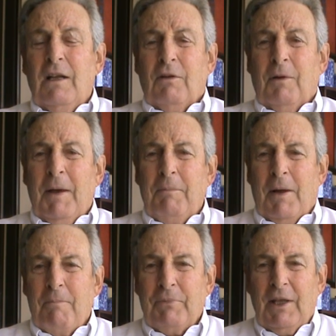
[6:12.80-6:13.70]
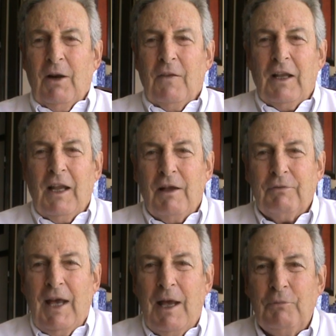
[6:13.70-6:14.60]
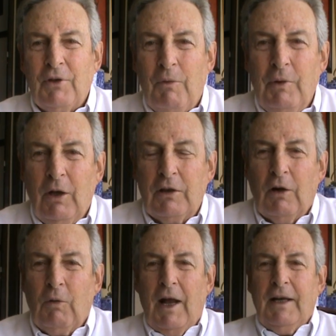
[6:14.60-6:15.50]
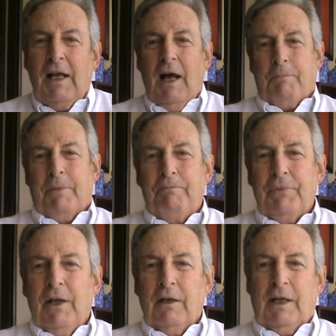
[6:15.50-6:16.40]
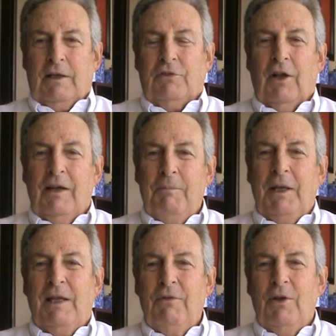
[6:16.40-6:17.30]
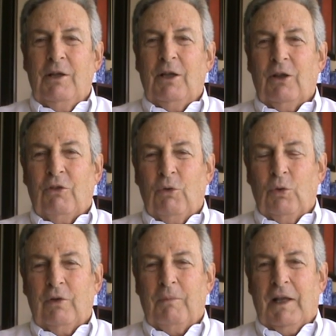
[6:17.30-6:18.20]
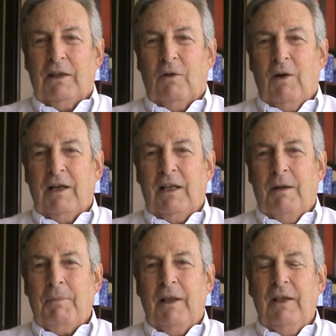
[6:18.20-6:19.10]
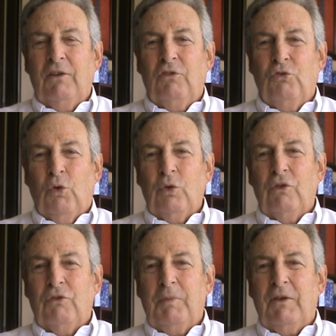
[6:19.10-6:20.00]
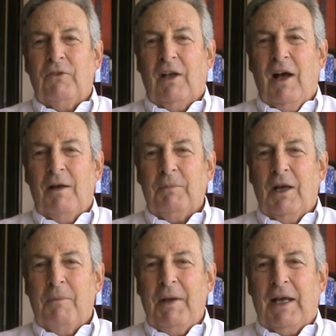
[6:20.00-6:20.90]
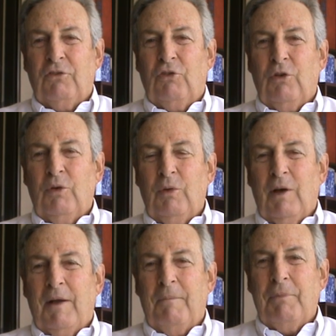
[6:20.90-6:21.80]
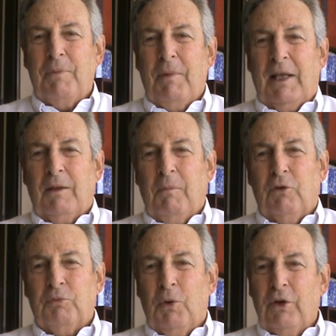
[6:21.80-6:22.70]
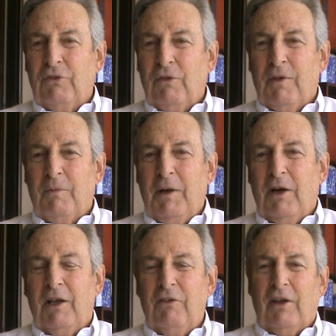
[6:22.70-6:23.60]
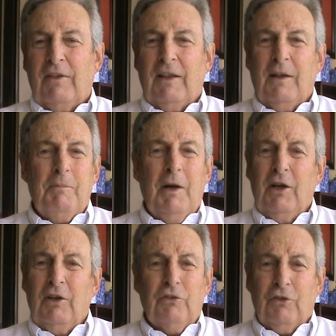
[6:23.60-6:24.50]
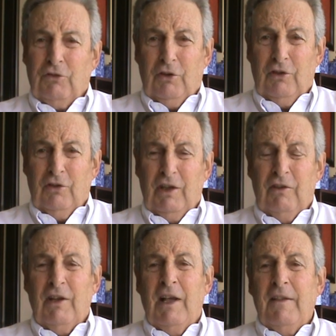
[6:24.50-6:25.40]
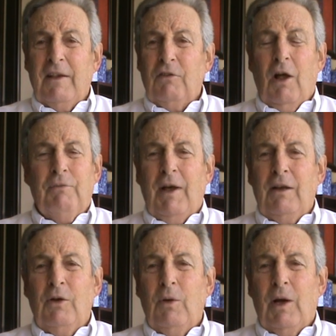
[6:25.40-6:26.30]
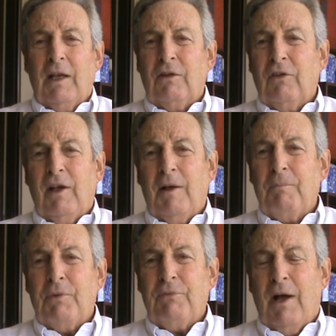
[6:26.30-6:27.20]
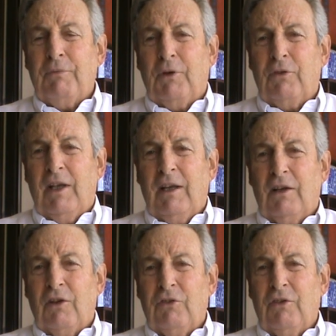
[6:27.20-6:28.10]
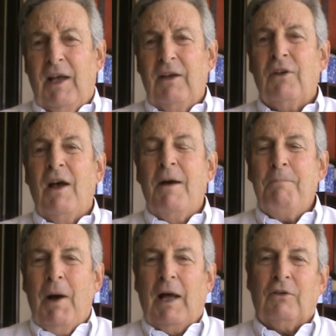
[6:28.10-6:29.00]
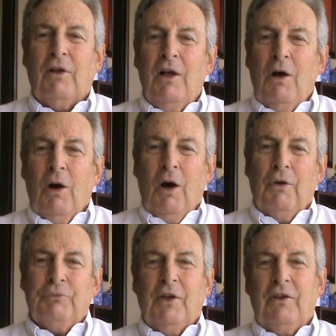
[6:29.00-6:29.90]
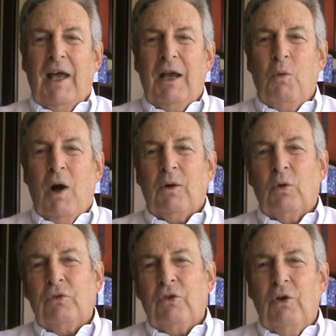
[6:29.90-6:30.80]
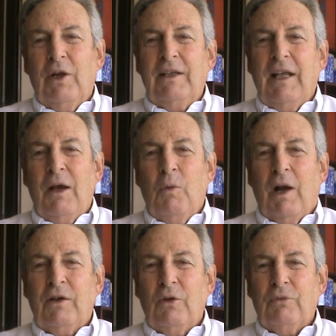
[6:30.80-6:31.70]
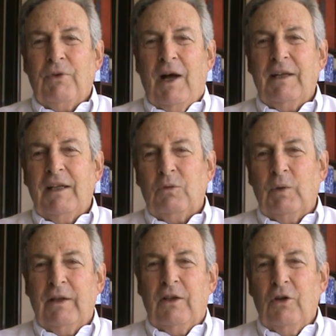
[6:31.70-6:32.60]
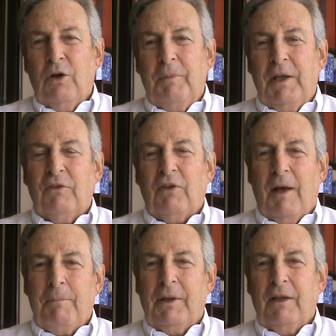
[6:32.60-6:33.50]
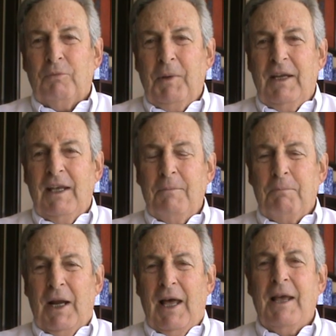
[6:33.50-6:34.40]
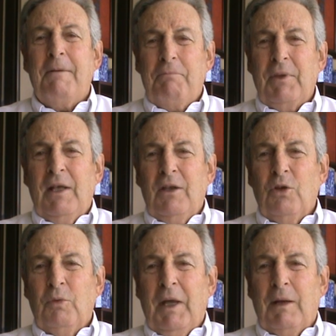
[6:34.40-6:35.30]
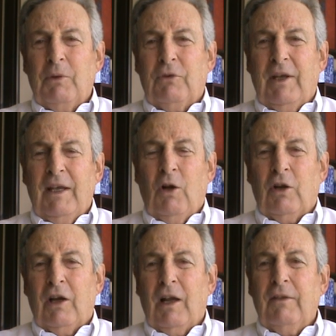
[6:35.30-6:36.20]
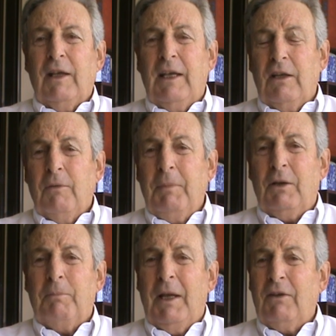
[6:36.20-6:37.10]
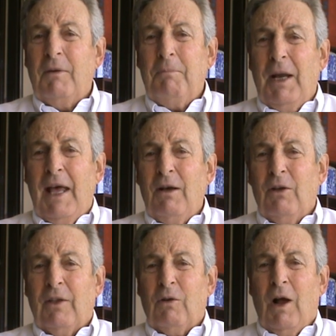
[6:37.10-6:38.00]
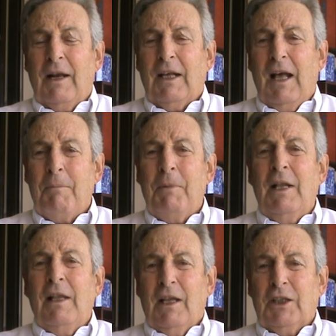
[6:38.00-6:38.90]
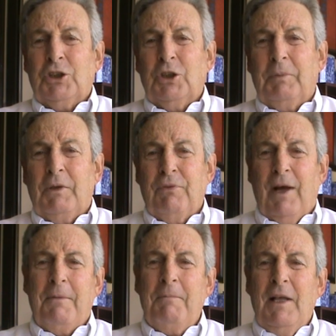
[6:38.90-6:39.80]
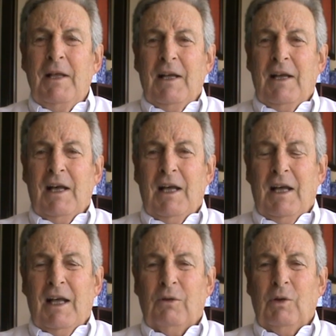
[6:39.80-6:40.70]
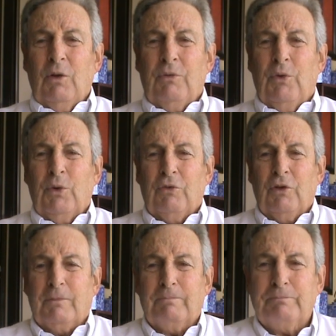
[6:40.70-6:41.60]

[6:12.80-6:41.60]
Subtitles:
Remember, get on the live games, and we got the Ryder Cup. Okay, so let me give you a little thought about the Ryder Cup. I think Jordan Spieth's the guy I'm going to back to make the most points of the Americans. I think the Americans are certainties. There's no value at 5 to 10 at this stage, but after day 1 or during day 1, you'll find that when the Europeans are up and there's betting in play, you'll be able to get on. And I think Interbet bet in play on the Ryder Cup. That should be fun, and we look forward to it.